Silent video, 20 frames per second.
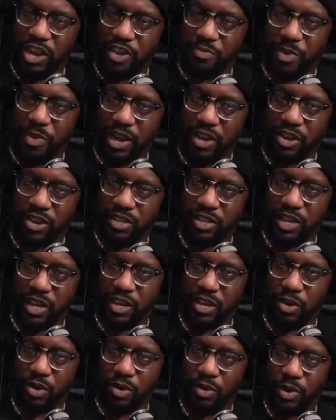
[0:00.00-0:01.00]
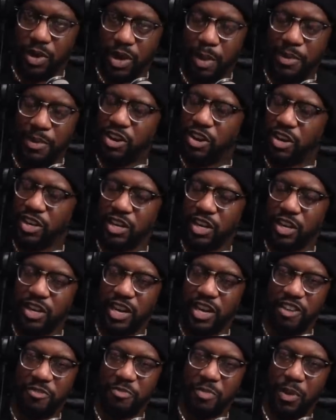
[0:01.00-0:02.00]
got the left-back, Caicedo. I mean, not
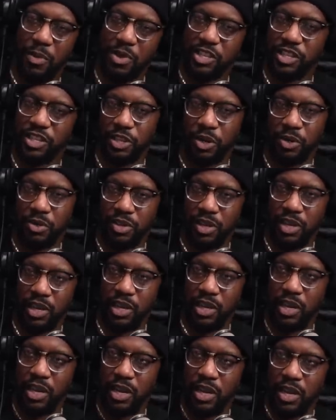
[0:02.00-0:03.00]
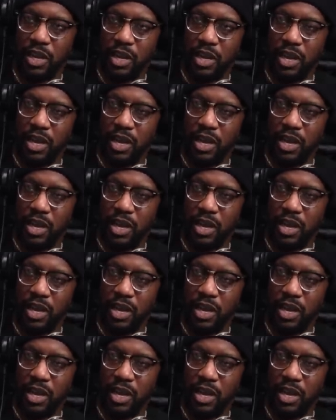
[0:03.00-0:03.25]
Caicedo. The left-back went to Chelsea.